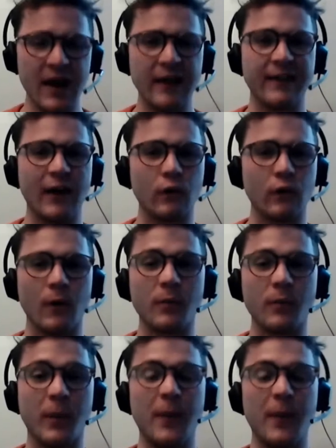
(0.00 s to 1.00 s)
sales
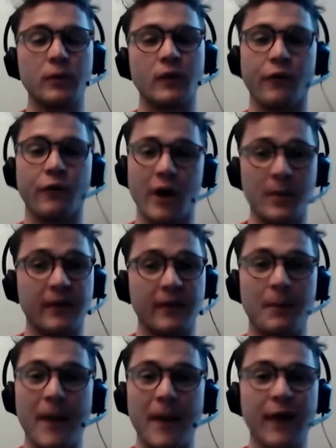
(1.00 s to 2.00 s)
ops people describe it as a
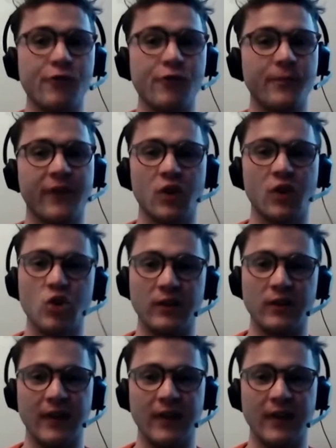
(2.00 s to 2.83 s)
backroom function.